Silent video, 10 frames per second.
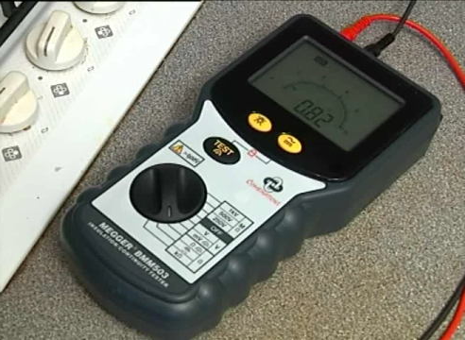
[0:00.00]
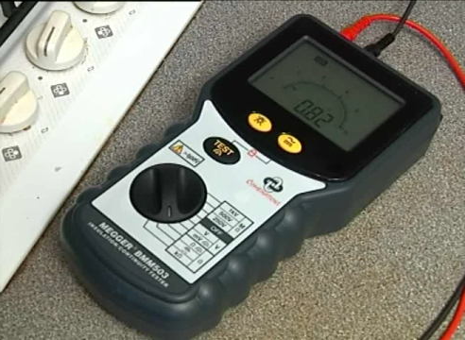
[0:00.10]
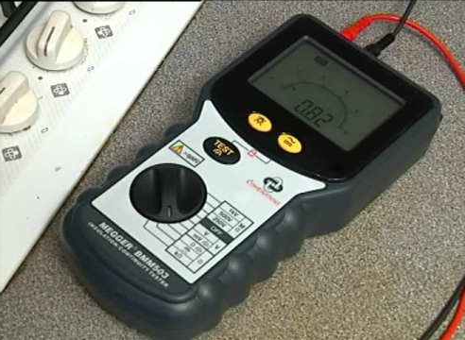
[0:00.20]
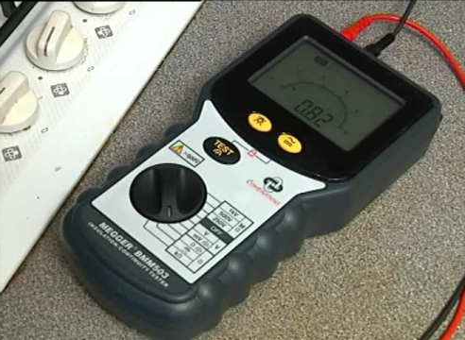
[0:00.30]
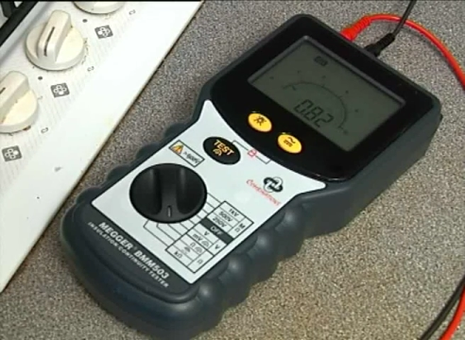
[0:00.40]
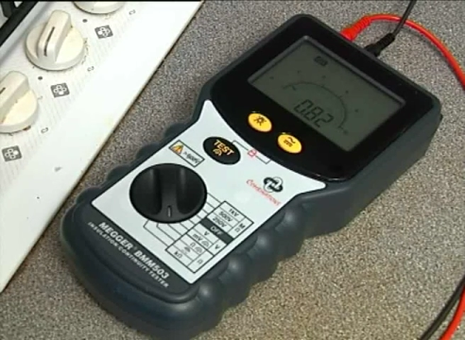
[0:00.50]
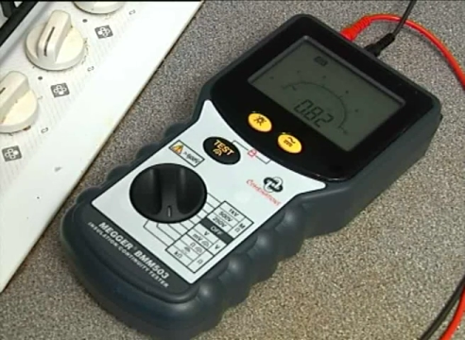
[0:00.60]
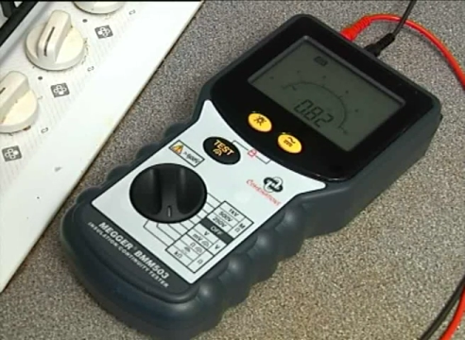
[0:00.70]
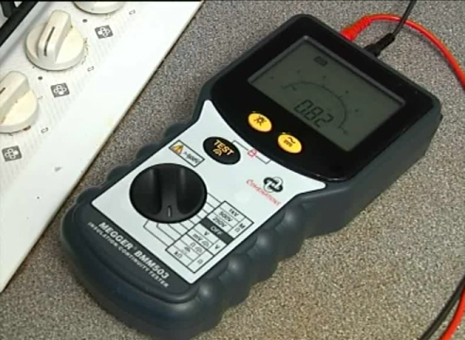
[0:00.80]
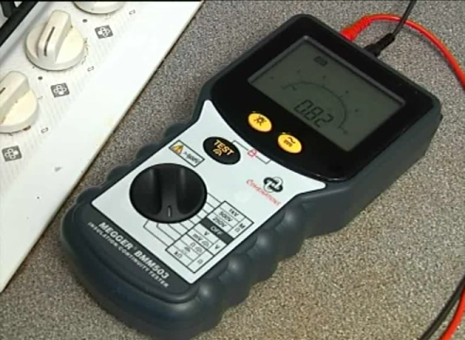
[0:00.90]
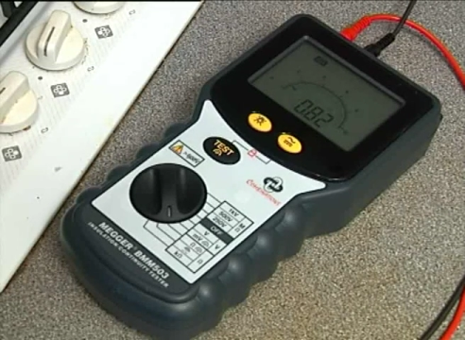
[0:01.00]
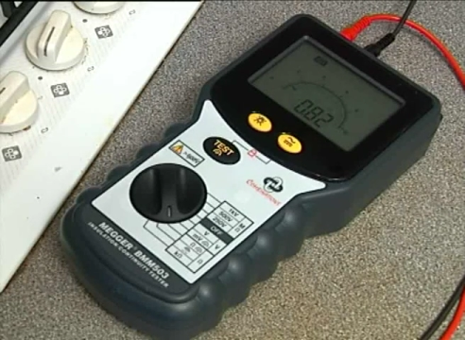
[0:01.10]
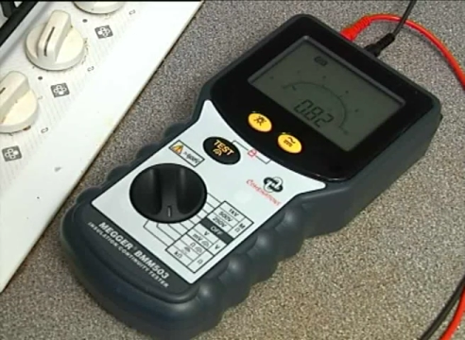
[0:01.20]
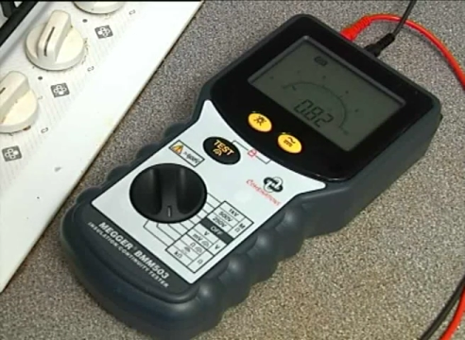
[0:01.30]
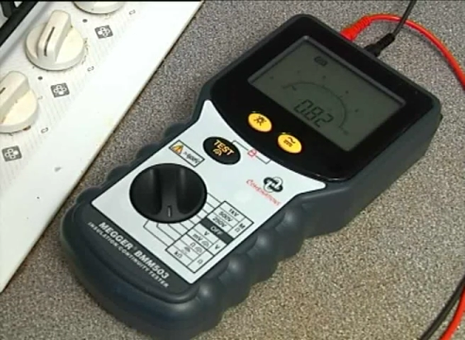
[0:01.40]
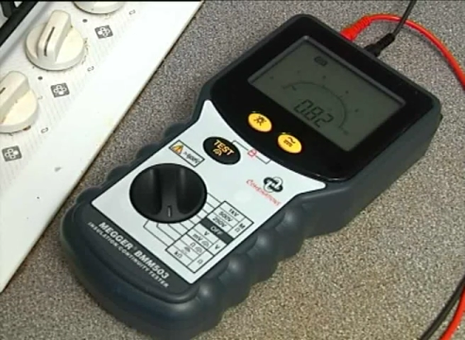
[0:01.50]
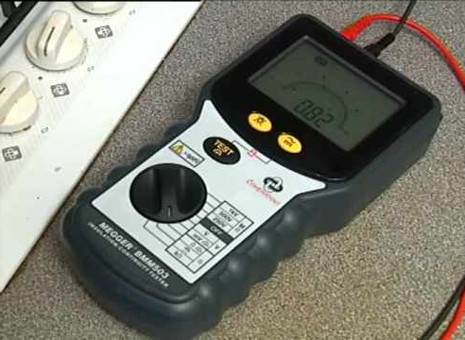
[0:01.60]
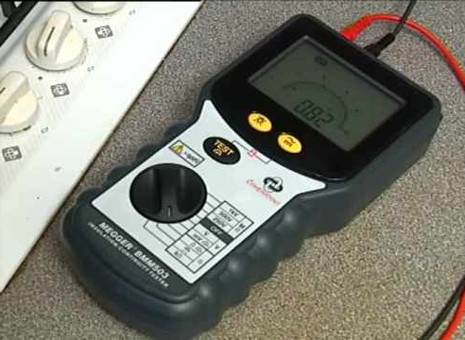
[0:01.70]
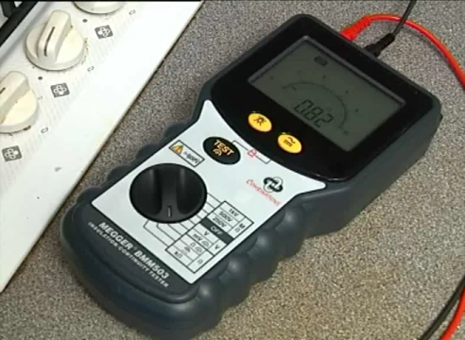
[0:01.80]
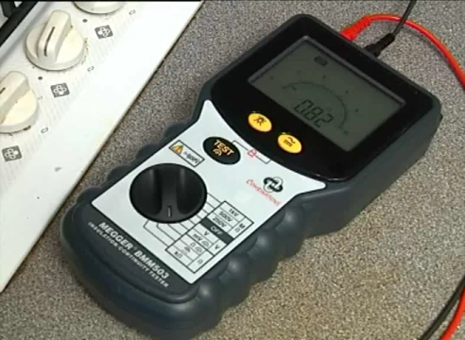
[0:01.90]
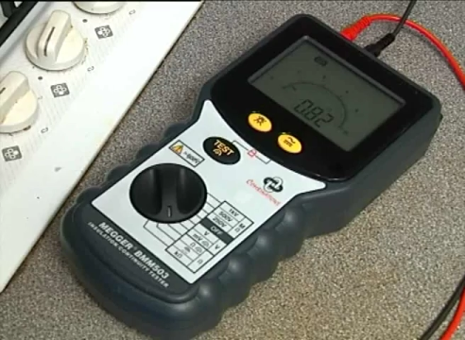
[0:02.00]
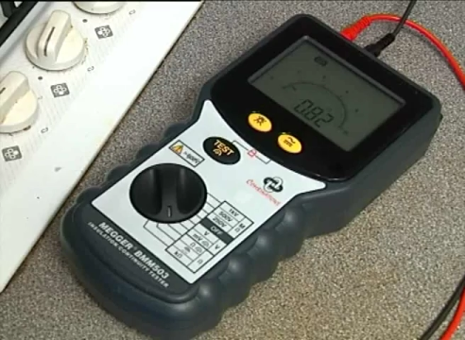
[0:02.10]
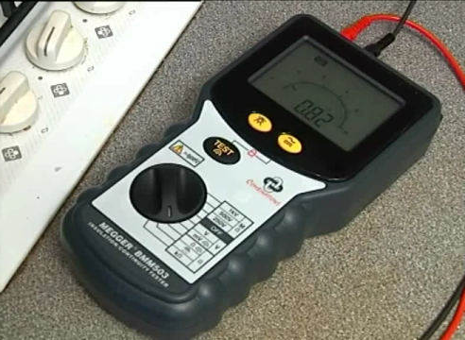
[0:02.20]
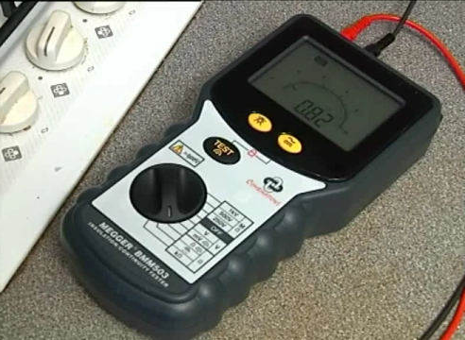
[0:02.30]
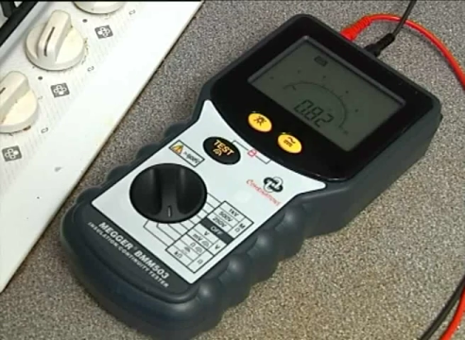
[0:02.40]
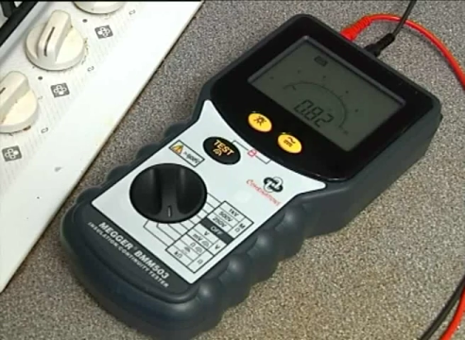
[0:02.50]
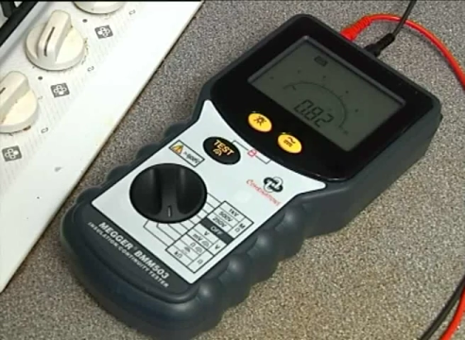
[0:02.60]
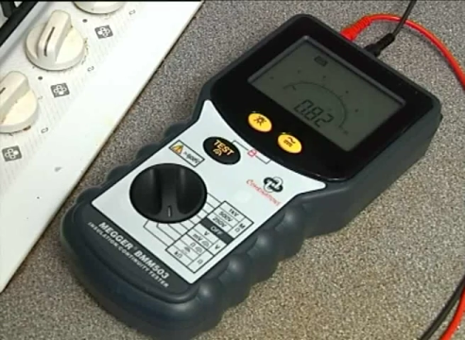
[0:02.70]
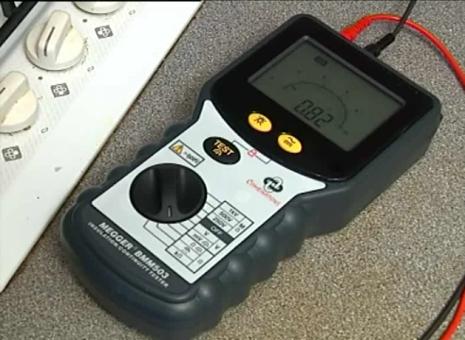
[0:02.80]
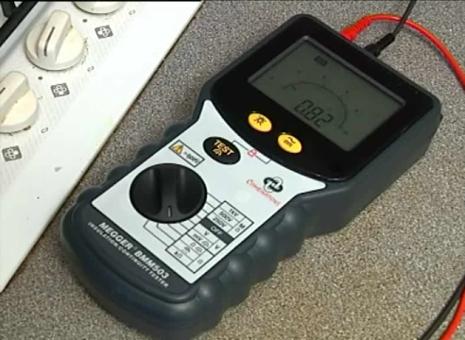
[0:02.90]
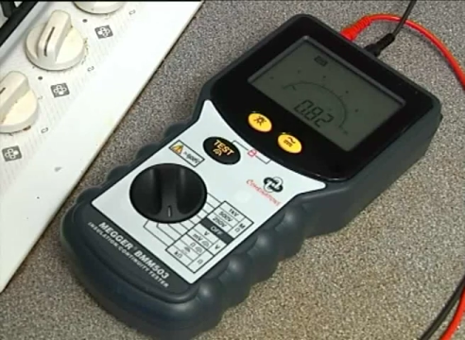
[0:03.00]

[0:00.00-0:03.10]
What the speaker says: (no speaker visible)